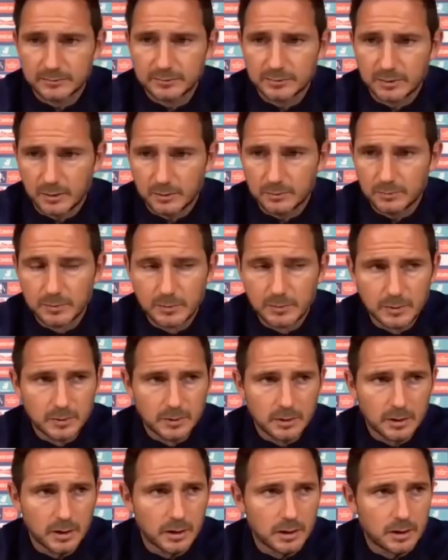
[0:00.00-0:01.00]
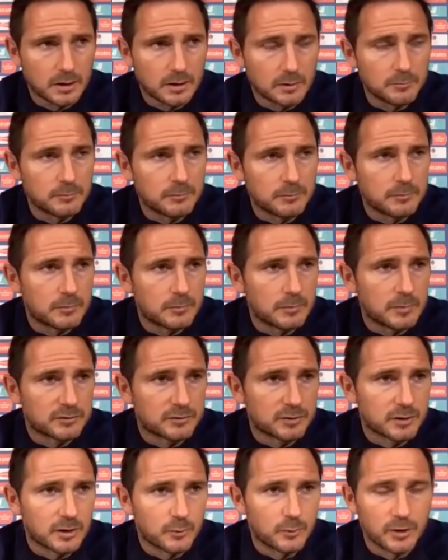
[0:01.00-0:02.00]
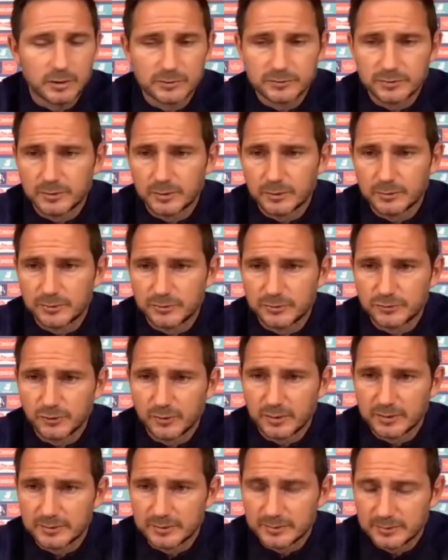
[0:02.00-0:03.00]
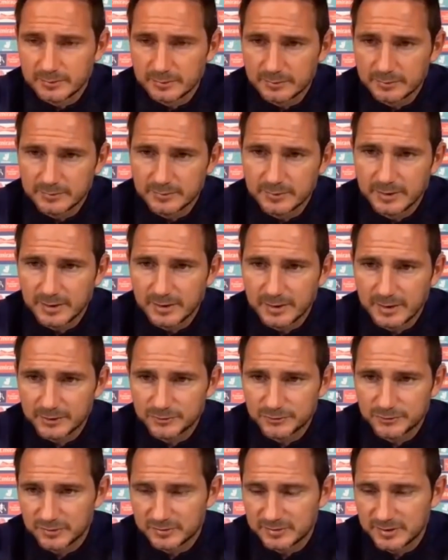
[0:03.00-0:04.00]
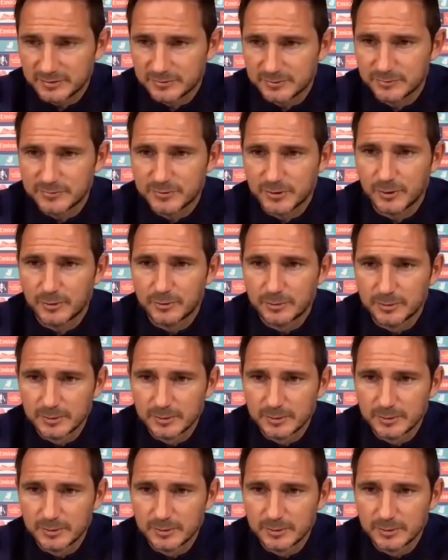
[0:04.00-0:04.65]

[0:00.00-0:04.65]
So there's a lot of work to do to join the illustrious list of two.